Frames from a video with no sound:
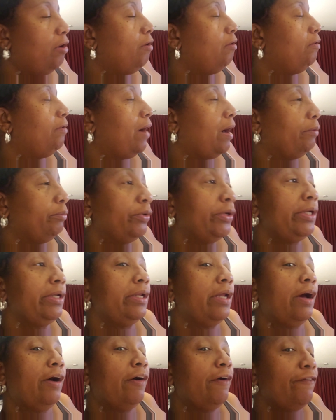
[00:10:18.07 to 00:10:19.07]
Oh, I would
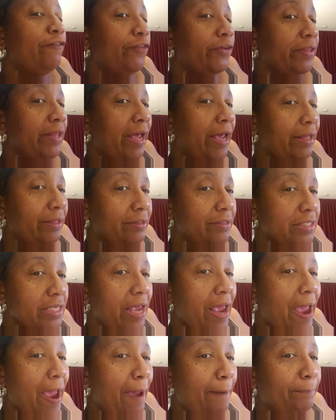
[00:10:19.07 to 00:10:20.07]
love for that
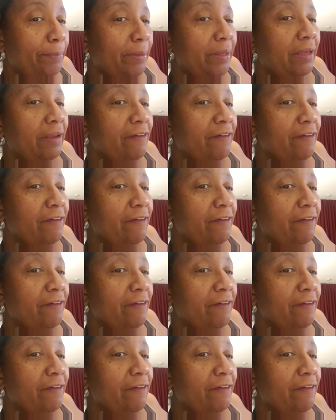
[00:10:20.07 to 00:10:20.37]
to happen.